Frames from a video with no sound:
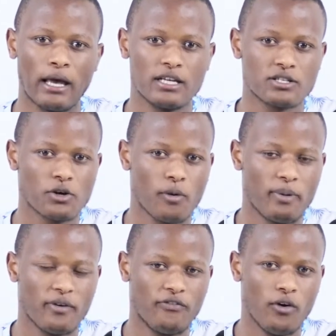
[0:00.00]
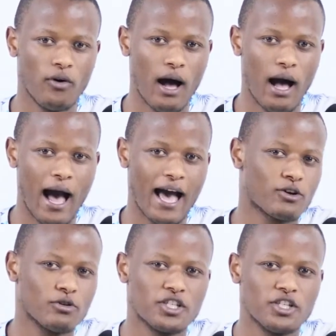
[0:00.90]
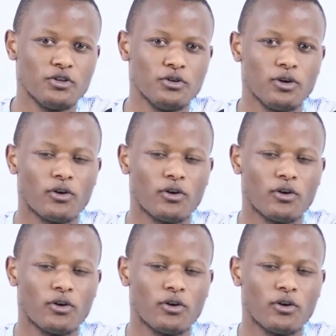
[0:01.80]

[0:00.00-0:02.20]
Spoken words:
So before I continue,